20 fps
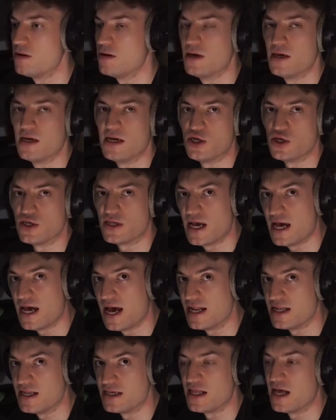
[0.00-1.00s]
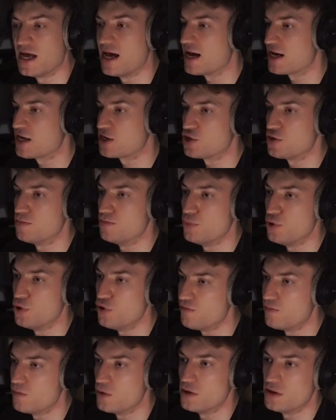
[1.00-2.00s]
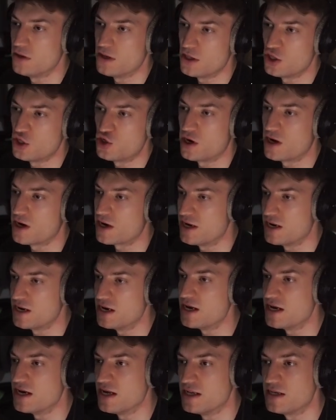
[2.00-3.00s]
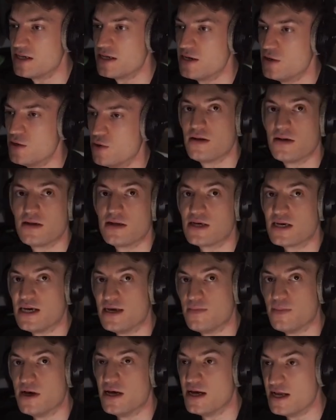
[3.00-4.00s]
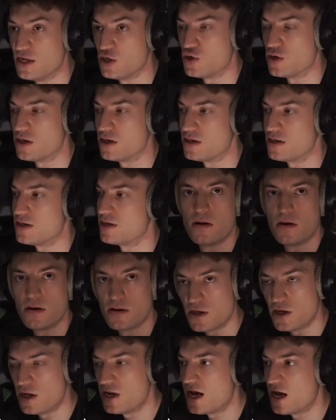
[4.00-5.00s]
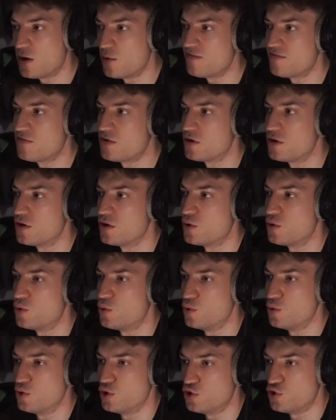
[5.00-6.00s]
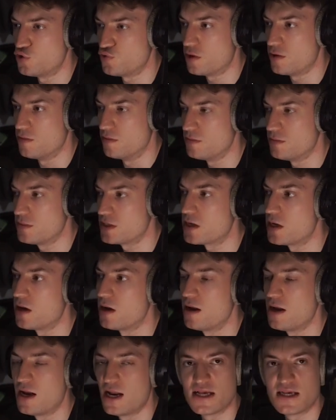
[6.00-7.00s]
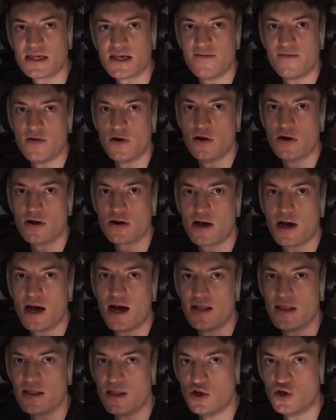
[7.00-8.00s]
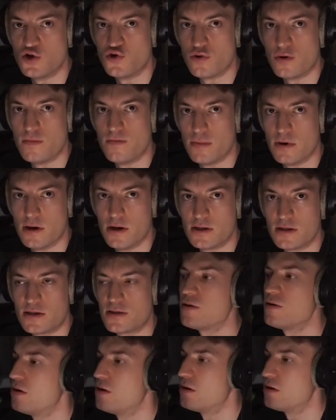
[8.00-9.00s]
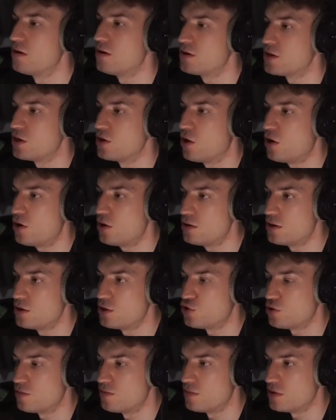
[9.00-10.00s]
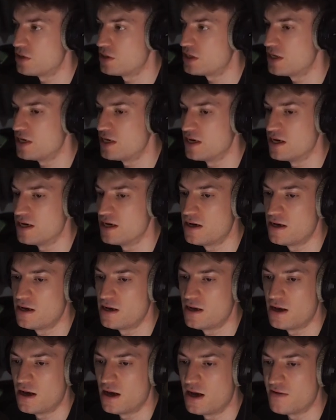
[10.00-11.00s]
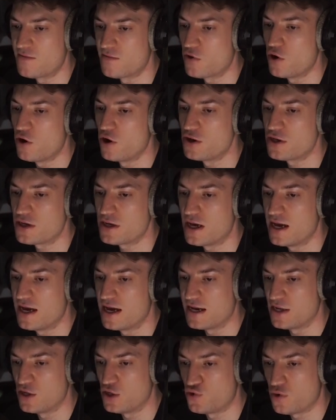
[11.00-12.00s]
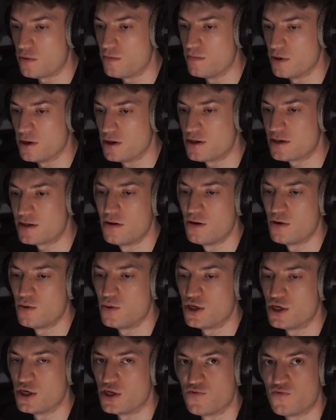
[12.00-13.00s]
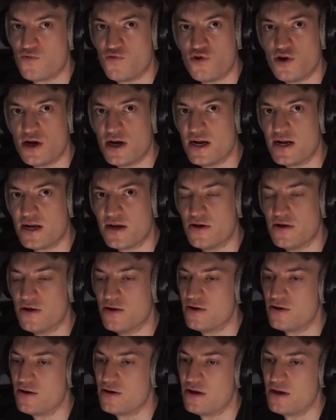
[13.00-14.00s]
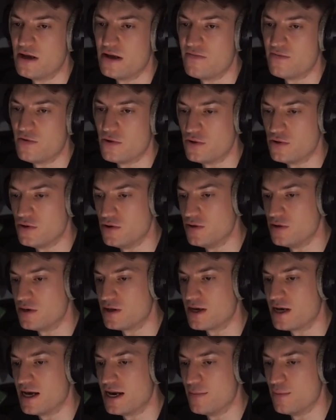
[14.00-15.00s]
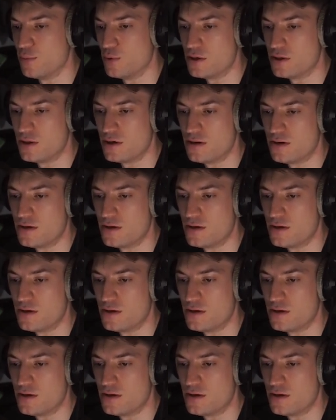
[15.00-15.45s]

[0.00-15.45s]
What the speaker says: it just adds that extra movement that the track needs in order to keep it interesting. So now we've done all the drums, let's have a look at the drum bus. So on the drum bus here, I've got a drum bus, which is really good if you're using Ableton.